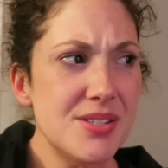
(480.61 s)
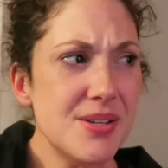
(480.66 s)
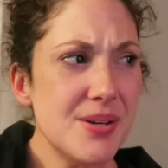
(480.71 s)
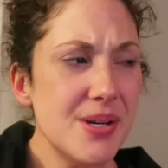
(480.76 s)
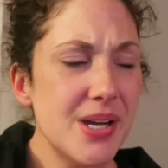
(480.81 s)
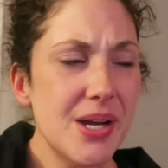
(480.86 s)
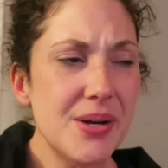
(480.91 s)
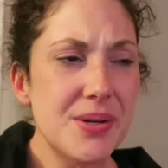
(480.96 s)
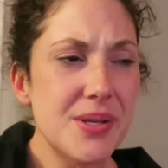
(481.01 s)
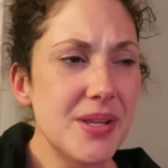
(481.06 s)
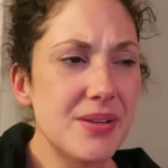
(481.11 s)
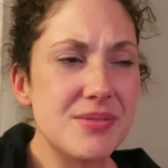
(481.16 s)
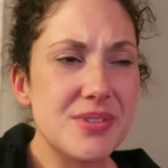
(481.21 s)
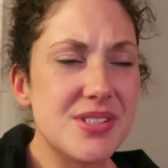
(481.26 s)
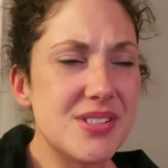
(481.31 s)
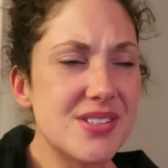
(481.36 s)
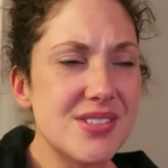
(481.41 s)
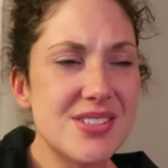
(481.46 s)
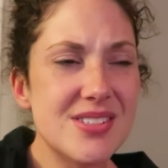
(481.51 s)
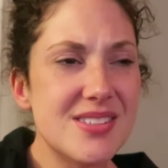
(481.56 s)
so yeah, it
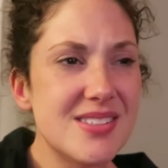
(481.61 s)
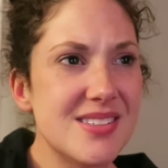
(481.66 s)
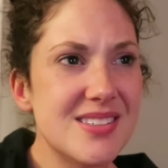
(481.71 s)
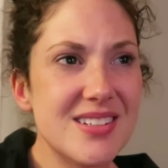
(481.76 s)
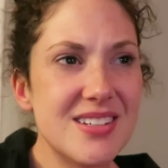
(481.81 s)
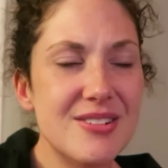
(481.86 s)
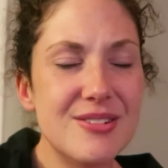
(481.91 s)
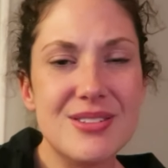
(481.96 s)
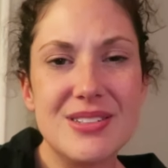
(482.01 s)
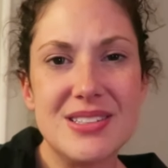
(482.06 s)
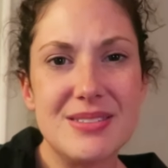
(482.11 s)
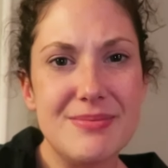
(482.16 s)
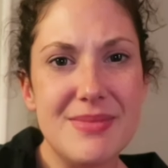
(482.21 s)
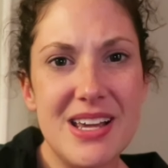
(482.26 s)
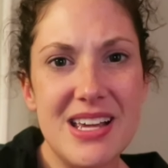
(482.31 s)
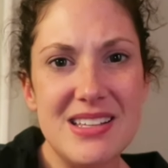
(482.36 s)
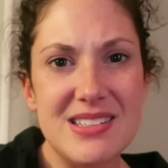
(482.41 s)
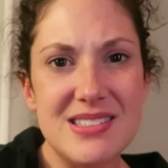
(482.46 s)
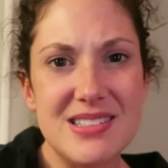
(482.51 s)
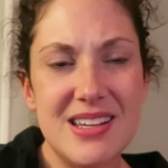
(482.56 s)
was just, it was
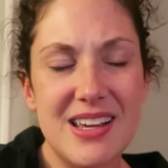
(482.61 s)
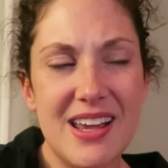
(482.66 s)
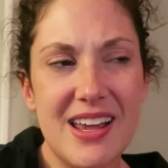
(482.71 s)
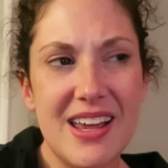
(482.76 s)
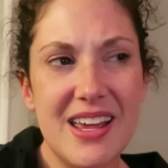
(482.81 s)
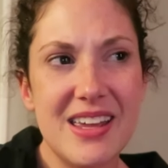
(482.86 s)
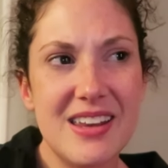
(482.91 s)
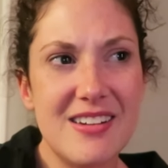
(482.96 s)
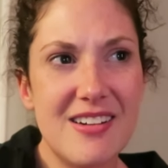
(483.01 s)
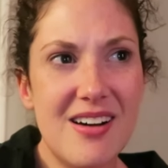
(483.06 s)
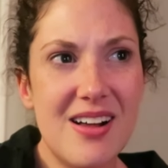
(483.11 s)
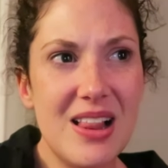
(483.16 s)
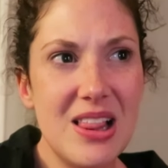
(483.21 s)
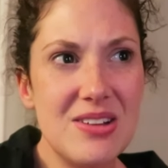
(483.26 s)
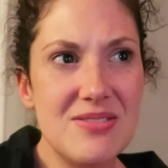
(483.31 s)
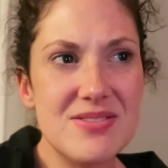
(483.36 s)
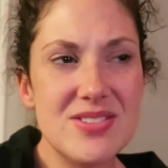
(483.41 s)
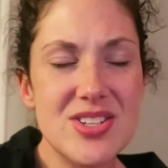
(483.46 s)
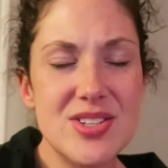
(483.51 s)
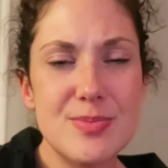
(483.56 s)
amazing. And
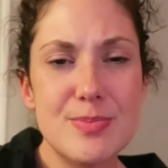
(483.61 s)
all of the